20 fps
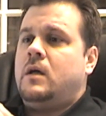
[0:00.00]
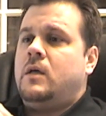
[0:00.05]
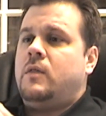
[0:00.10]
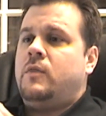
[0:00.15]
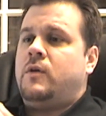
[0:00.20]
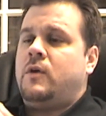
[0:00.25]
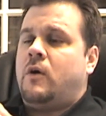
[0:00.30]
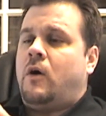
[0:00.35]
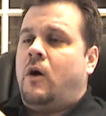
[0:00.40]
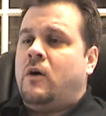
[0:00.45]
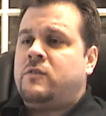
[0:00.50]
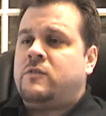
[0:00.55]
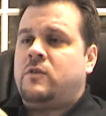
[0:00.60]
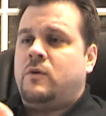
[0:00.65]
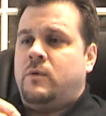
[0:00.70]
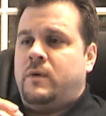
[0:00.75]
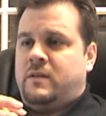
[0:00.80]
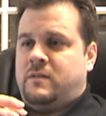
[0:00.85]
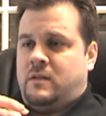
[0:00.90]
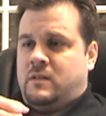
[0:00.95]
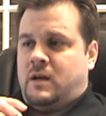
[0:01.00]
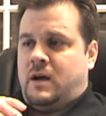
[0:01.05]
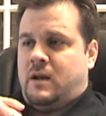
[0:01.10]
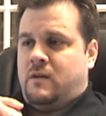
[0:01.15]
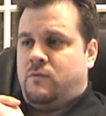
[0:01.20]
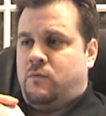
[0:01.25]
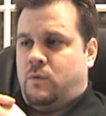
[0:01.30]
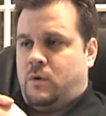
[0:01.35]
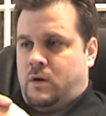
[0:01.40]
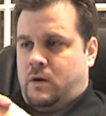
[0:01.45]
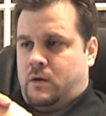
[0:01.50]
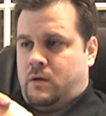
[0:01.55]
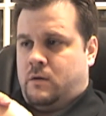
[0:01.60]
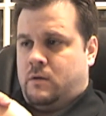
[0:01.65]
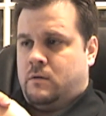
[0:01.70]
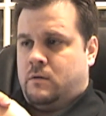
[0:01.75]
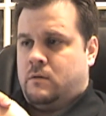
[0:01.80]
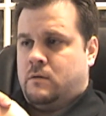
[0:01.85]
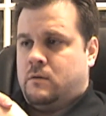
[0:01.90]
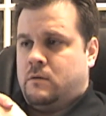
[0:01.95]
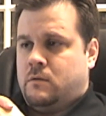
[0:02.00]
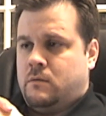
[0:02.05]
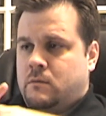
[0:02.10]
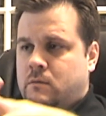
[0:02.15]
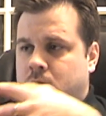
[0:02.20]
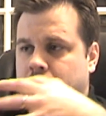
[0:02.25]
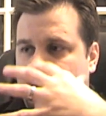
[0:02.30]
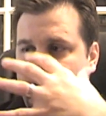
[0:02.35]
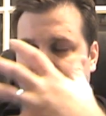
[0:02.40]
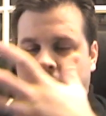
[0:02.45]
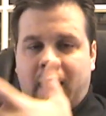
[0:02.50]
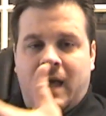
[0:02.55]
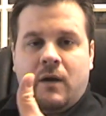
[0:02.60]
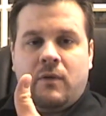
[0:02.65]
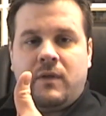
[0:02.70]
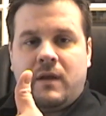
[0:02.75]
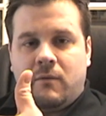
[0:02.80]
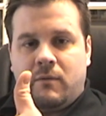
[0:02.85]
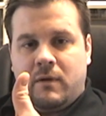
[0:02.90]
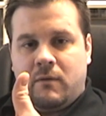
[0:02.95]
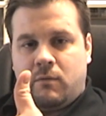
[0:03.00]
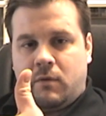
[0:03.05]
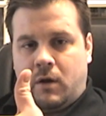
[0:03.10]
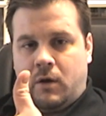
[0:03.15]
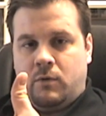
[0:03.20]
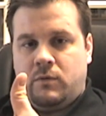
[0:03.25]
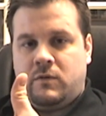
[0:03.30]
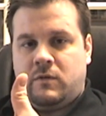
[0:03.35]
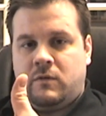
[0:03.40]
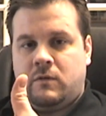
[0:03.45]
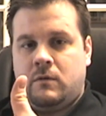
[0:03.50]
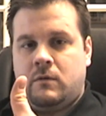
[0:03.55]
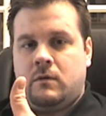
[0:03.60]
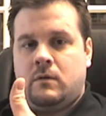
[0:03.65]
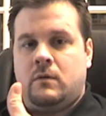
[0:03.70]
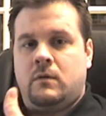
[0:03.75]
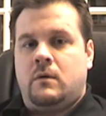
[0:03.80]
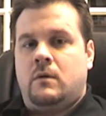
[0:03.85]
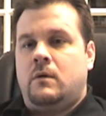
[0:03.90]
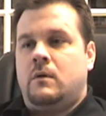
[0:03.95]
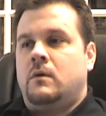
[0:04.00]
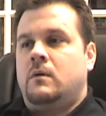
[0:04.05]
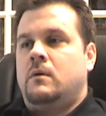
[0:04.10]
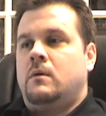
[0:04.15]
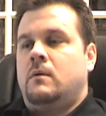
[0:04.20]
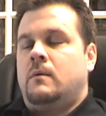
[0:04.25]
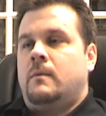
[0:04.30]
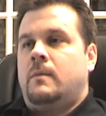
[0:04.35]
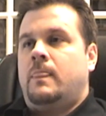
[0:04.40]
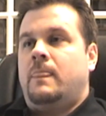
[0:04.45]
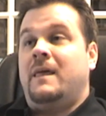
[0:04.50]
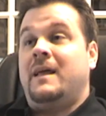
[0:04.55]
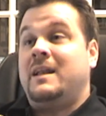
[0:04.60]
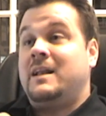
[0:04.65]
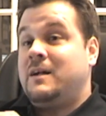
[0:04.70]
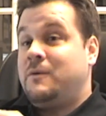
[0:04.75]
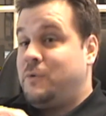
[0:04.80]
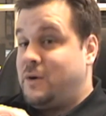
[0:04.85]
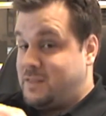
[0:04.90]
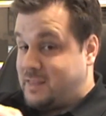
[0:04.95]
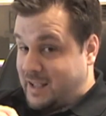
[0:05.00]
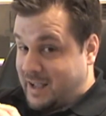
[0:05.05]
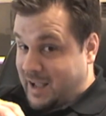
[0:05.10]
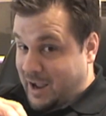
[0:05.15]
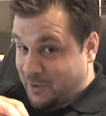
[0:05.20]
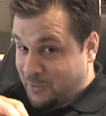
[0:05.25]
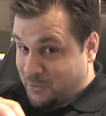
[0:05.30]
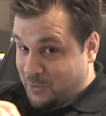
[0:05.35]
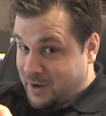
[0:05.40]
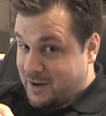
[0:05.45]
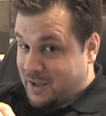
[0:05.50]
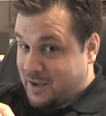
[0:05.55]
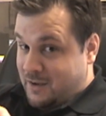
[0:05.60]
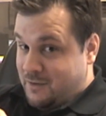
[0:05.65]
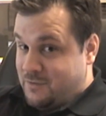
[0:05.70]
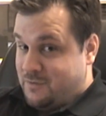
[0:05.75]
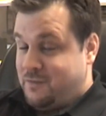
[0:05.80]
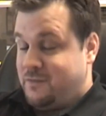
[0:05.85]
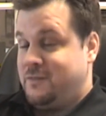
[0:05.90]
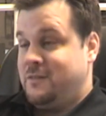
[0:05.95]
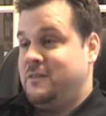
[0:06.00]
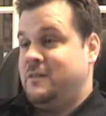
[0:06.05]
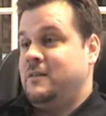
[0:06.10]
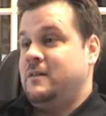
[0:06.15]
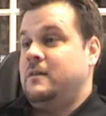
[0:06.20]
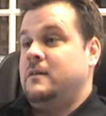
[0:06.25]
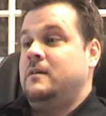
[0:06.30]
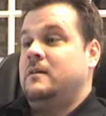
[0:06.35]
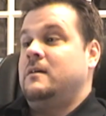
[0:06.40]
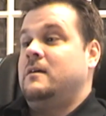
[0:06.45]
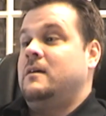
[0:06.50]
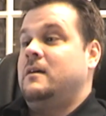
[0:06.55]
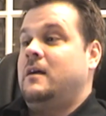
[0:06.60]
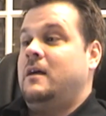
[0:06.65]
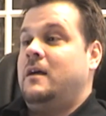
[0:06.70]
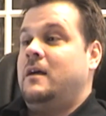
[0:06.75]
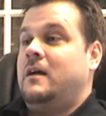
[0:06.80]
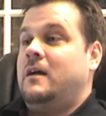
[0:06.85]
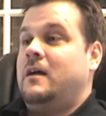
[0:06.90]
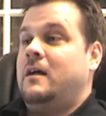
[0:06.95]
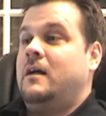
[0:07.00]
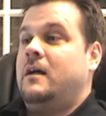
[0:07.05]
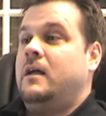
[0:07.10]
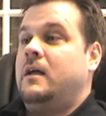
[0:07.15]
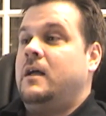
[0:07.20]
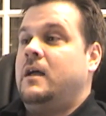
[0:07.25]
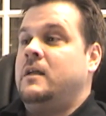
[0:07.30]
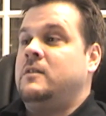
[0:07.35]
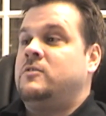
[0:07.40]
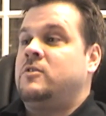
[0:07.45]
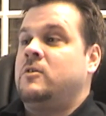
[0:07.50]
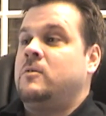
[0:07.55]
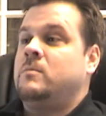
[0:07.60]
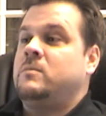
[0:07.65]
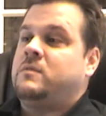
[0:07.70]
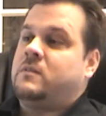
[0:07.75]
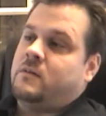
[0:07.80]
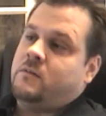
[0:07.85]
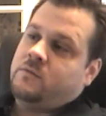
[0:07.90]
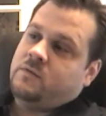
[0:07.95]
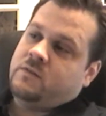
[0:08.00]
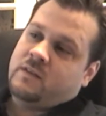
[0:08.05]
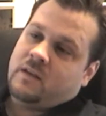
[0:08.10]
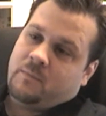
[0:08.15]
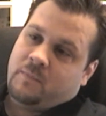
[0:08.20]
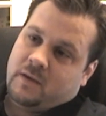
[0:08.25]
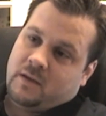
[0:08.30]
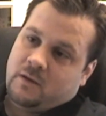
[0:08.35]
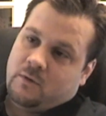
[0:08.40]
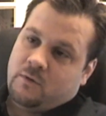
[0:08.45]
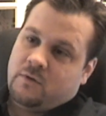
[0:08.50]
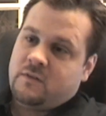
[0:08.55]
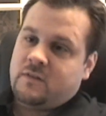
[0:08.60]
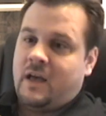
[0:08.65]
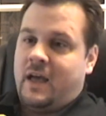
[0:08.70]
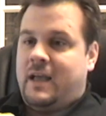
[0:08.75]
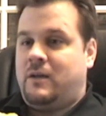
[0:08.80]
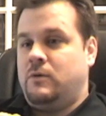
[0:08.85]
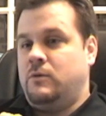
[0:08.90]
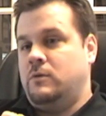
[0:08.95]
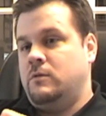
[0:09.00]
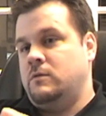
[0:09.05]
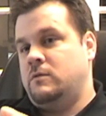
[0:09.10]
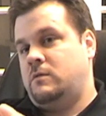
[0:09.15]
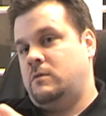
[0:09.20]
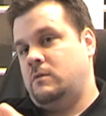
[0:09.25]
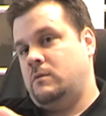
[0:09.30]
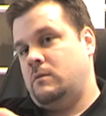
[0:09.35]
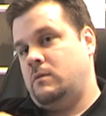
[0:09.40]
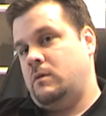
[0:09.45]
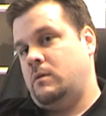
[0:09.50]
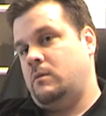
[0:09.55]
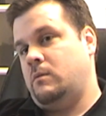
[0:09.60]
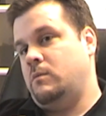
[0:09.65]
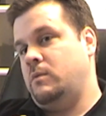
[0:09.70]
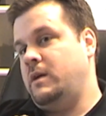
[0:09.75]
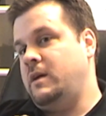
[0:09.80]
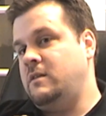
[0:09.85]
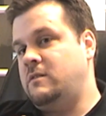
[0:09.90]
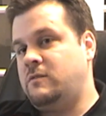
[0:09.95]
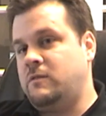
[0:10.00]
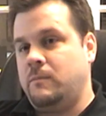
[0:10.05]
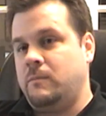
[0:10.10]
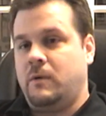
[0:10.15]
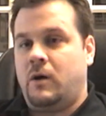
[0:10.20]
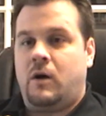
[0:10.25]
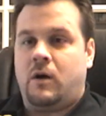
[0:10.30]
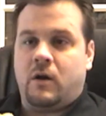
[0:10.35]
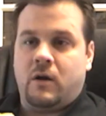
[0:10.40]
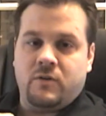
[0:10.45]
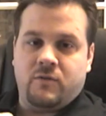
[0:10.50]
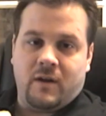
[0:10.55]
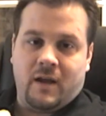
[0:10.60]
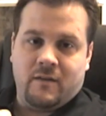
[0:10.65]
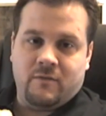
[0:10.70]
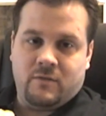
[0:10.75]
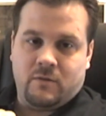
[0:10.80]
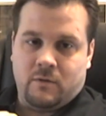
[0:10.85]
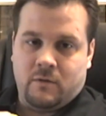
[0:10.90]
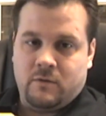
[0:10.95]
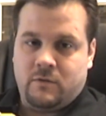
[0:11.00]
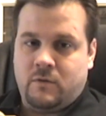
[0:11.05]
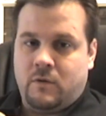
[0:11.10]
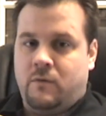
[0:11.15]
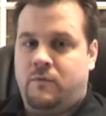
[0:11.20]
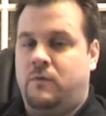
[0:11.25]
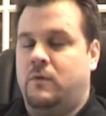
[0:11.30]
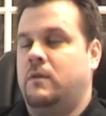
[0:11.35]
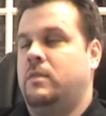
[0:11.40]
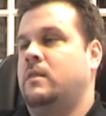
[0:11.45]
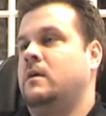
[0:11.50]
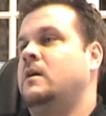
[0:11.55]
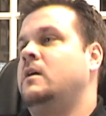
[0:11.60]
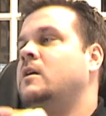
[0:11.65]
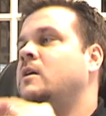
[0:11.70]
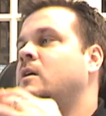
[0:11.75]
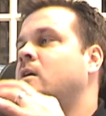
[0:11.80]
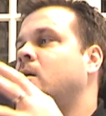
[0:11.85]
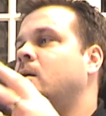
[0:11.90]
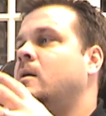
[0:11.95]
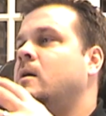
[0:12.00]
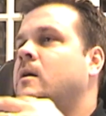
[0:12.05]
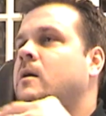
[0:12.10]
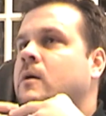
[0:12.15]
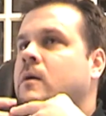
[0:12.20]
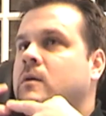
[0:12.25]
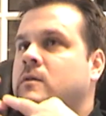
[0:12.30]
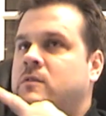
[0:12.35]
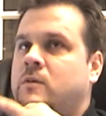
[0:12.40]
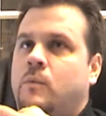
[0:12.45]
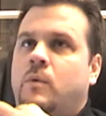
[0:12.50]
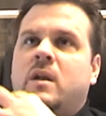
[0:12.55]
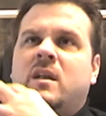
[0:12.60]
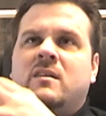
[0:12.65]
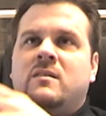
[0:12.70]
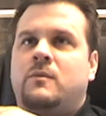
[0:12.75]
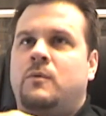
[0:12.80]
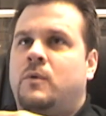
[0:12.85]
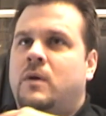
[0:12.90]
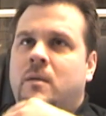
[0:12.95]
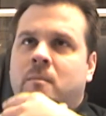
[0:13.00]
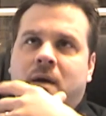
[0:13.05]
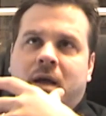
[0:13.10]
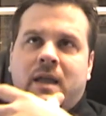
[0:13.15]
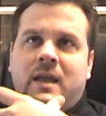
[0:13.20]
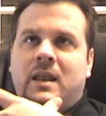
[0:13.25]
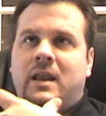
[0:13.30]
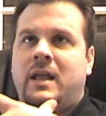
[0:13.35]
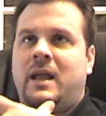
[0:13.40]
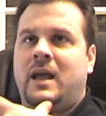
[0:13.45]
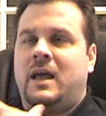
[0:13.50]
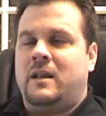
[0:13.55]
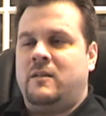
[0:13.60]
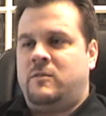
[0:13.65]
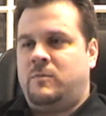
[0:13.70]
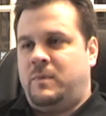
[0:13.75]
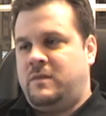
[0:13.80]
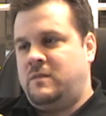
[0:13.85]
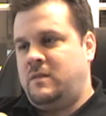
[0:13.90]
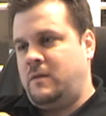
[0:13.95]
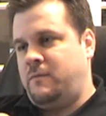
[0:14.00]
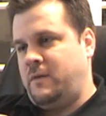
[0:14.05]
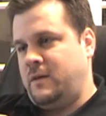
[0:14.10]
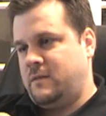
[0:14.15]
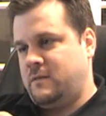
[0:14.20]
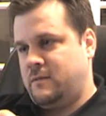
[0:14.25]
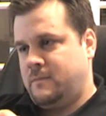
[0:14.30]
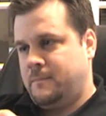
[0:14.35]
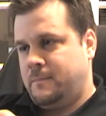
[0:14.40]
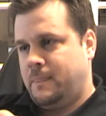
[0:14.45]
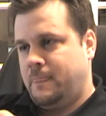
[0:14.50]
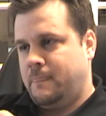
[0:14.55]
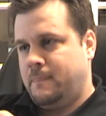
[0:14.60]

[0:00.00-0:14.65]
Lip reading: There also is a lot of work in how they rewrote and what they got rid of in terms of CPU cycles, reads from the hard drive, so on and so forth. So what am I getting at in specifics?